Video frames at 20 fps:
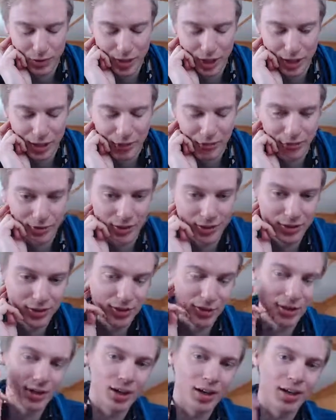you have
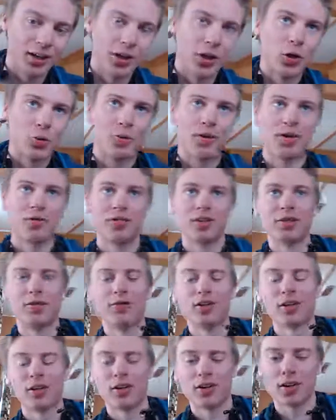a little bit of
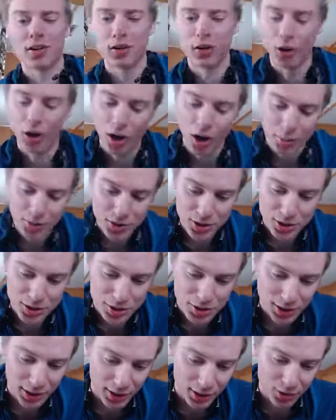different
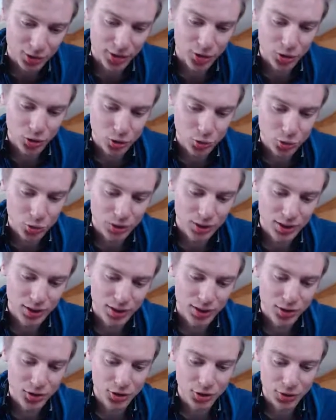options. Like you can do
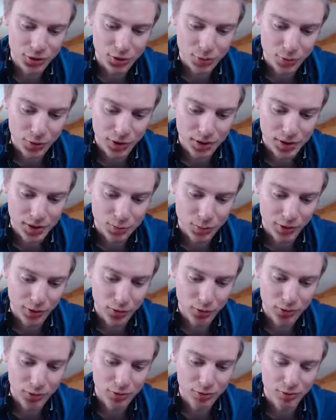either just Prince,
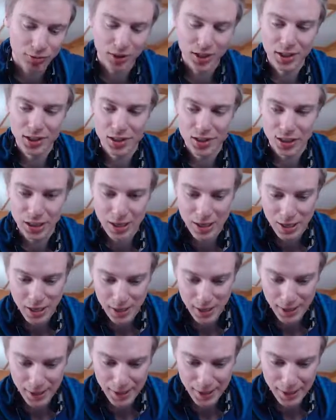Balloon, Rage,
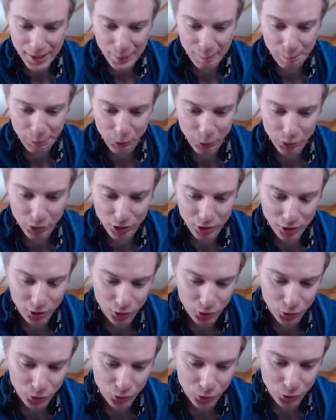or you
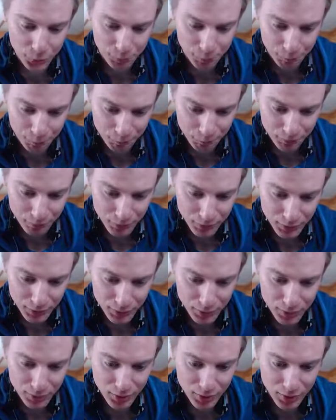can do
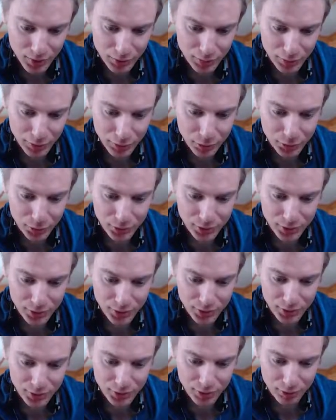
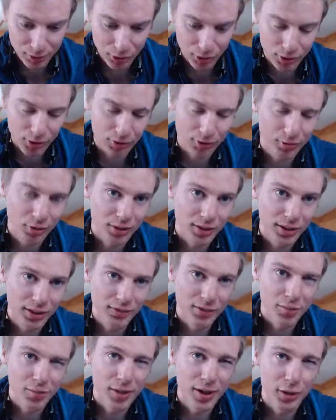Balloon. Well,
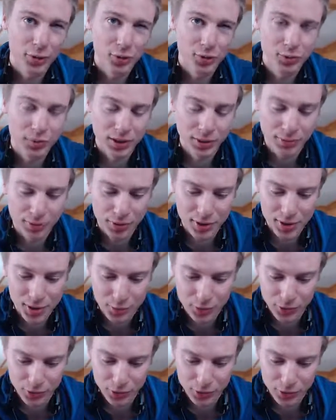even better would be
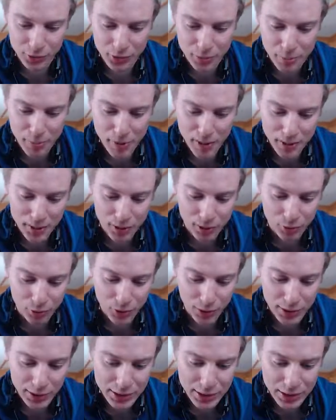Prince, Balloon, Minion,
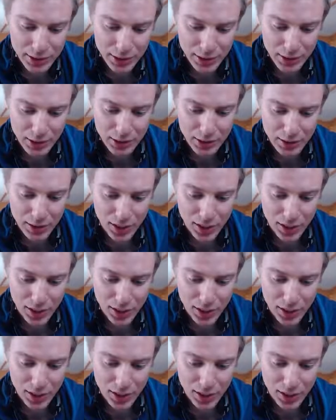Rage.